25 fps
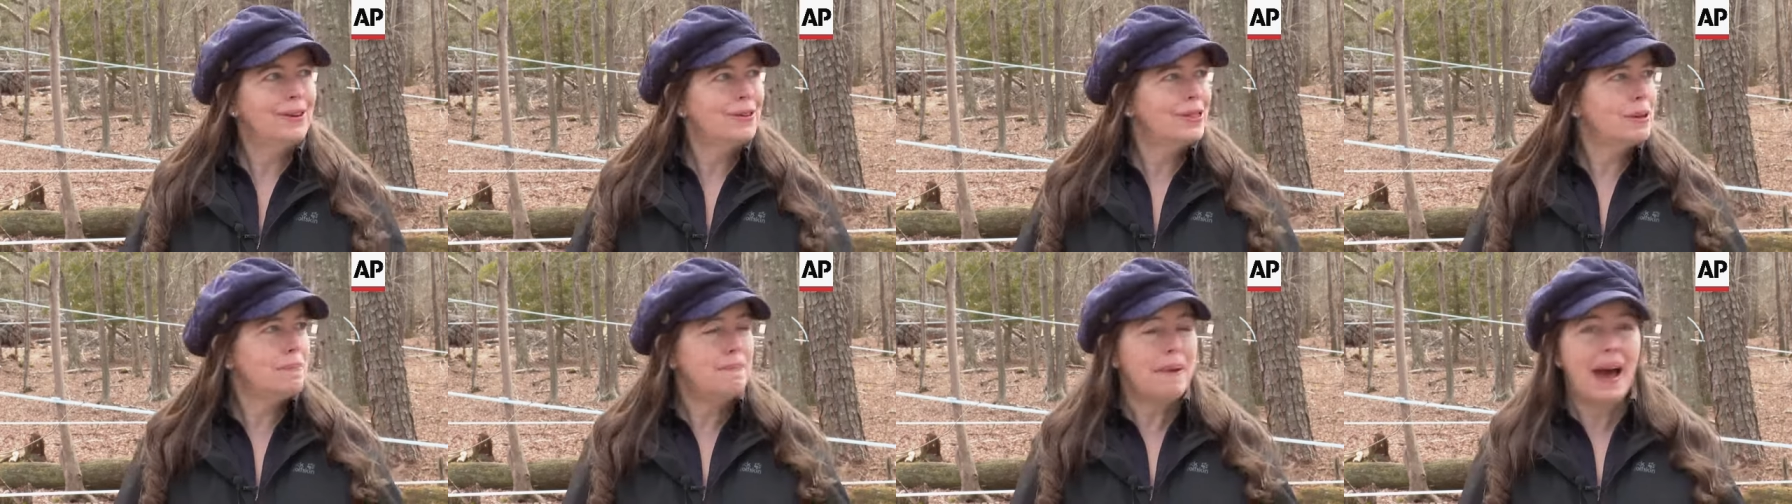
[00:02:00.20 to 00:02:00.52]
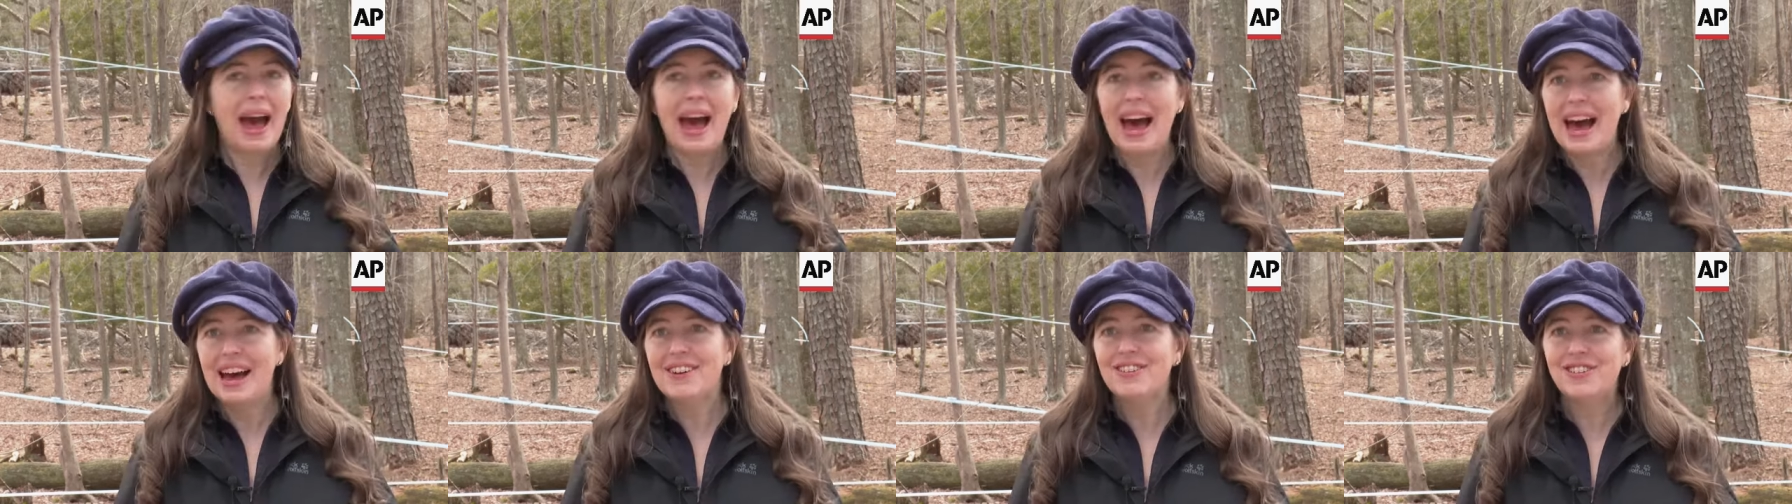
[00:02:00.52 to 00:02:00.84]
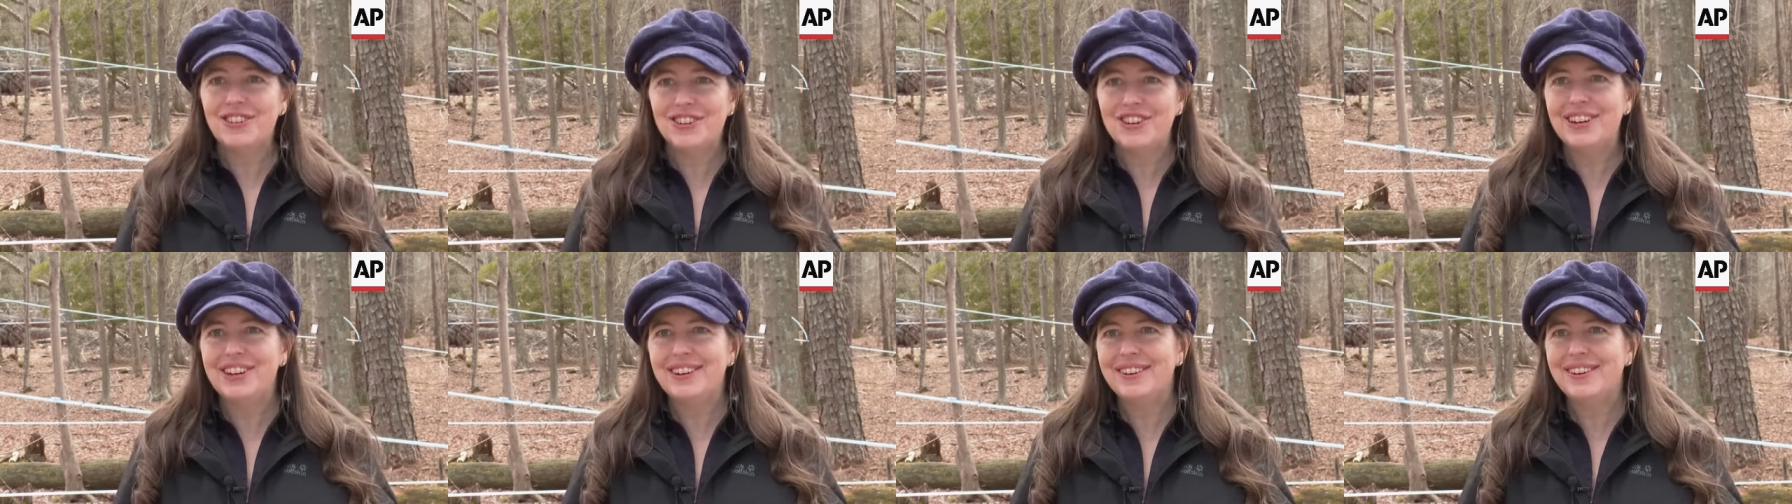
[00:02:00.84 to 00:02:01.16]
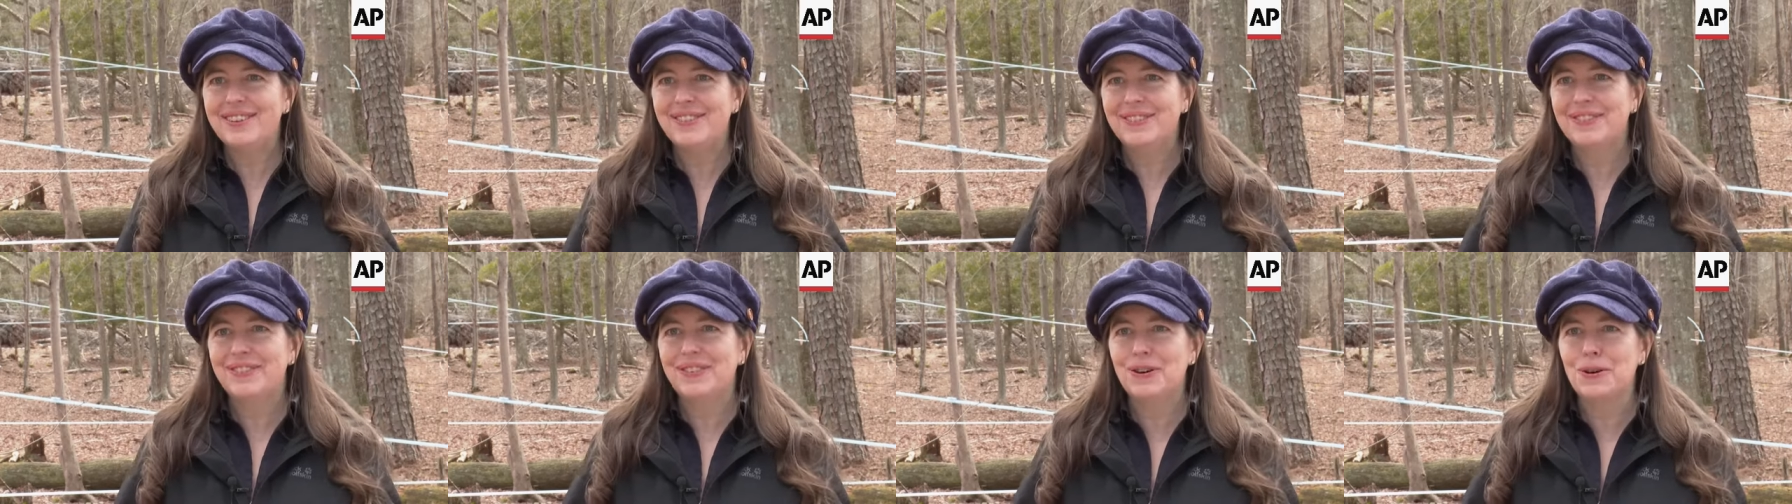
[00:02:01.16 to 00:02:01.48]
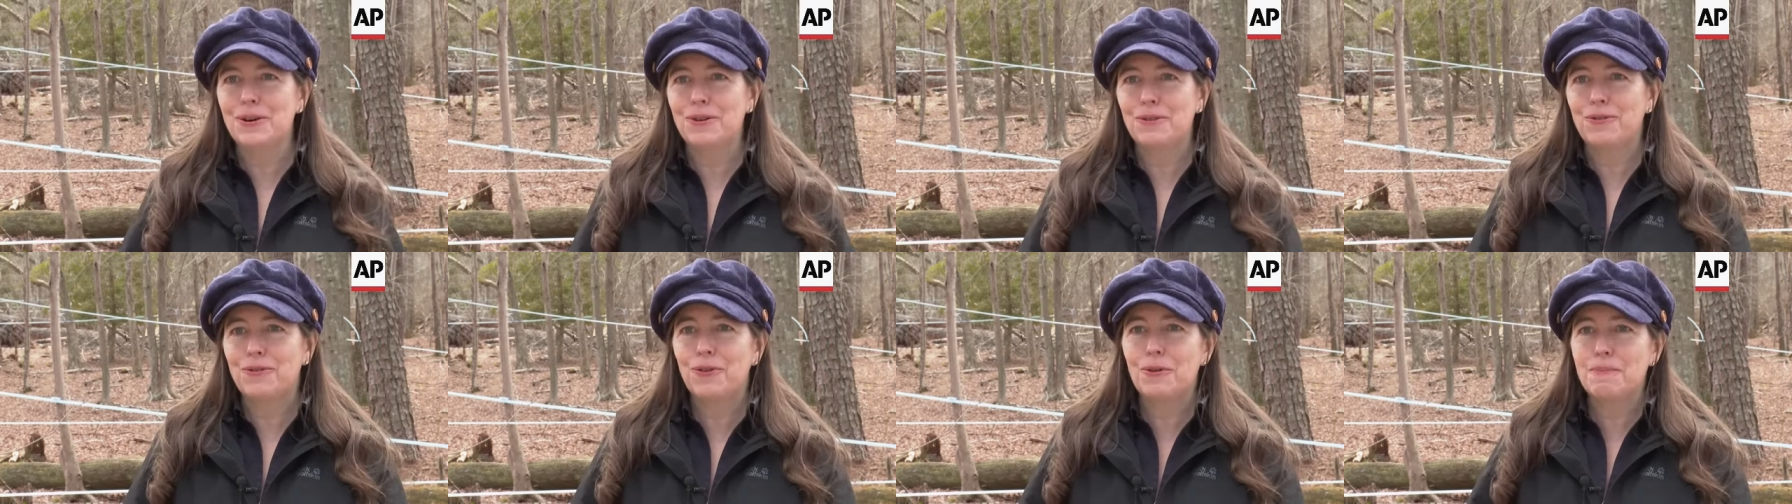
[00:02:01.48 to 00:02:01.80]
the passion
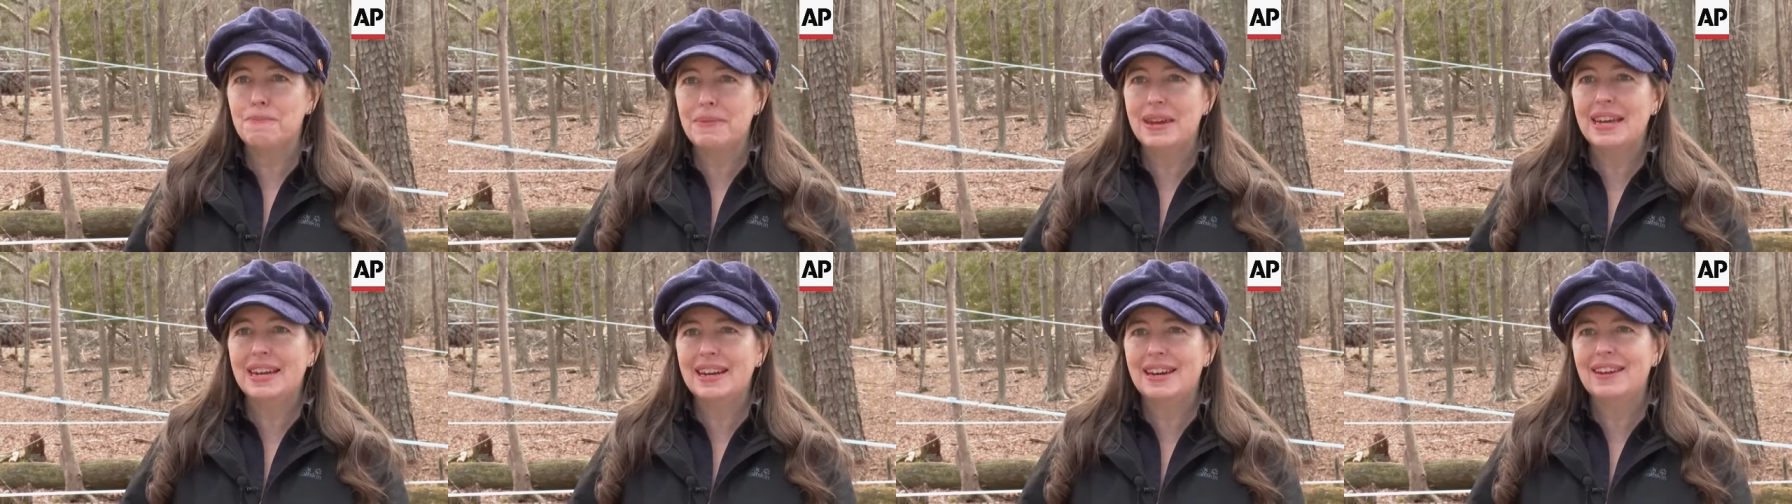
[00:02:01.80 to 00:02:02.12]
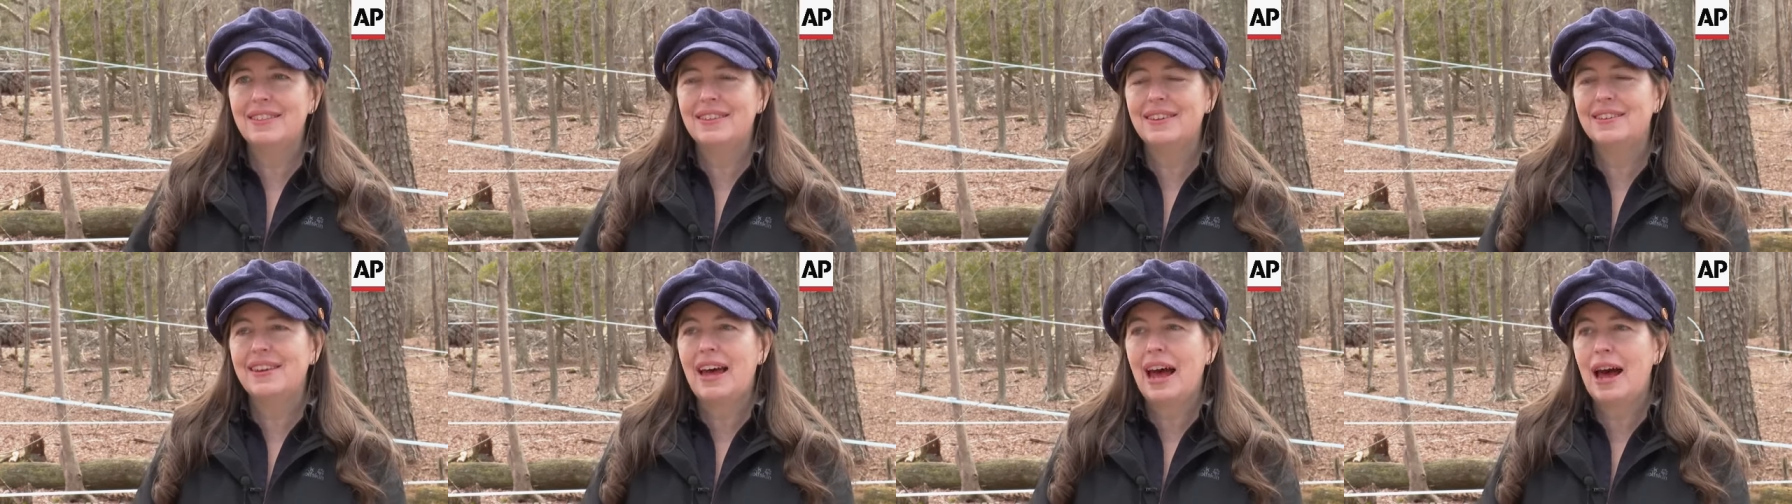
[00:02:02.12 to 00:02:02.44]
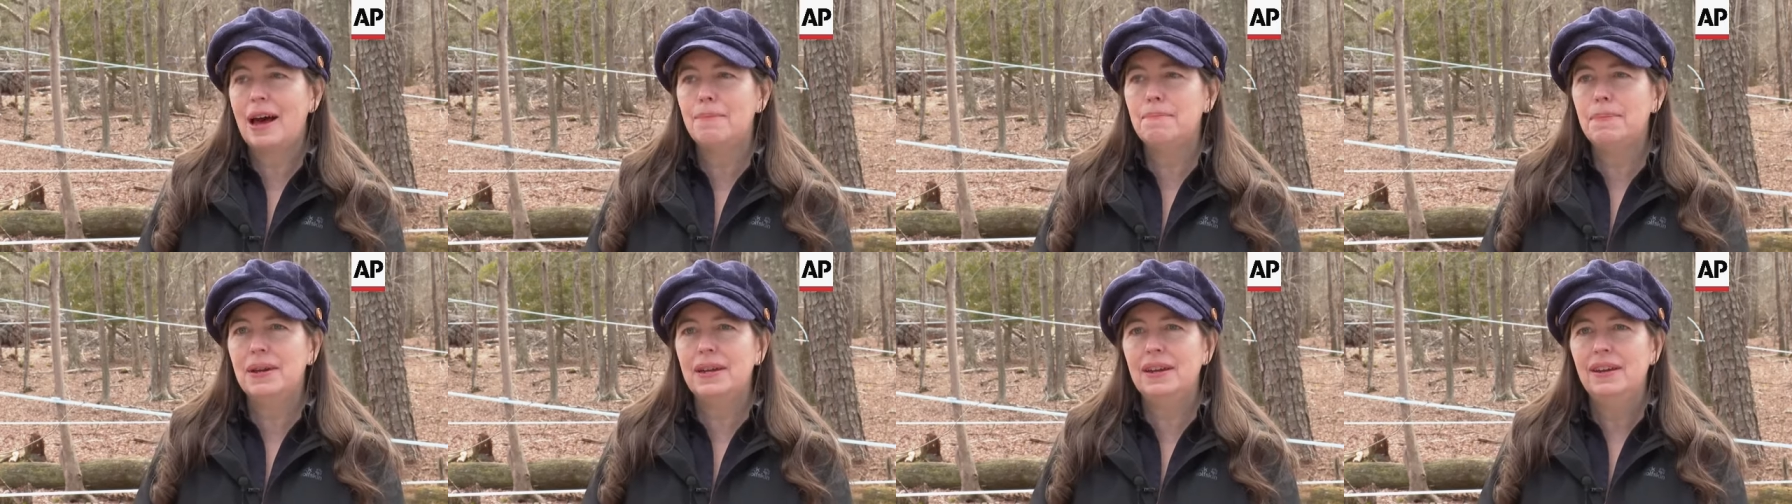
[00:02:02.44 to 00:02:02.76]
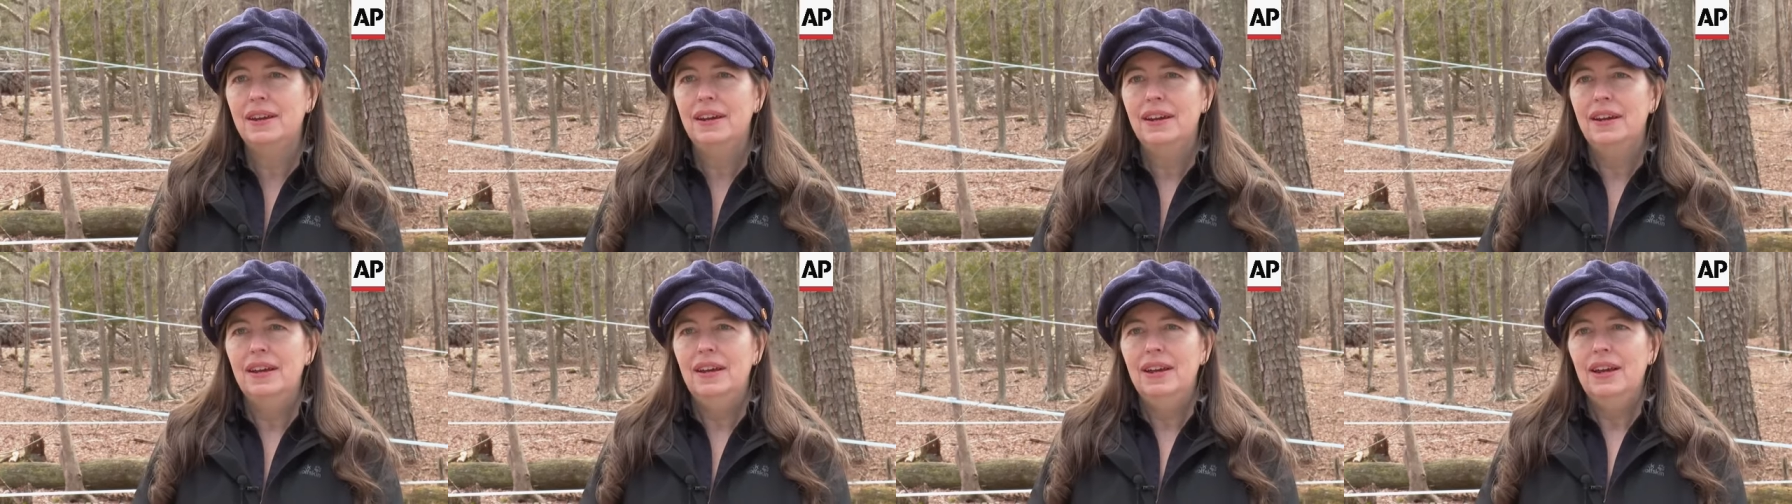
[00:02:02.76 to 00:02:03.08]
for, for making this happen,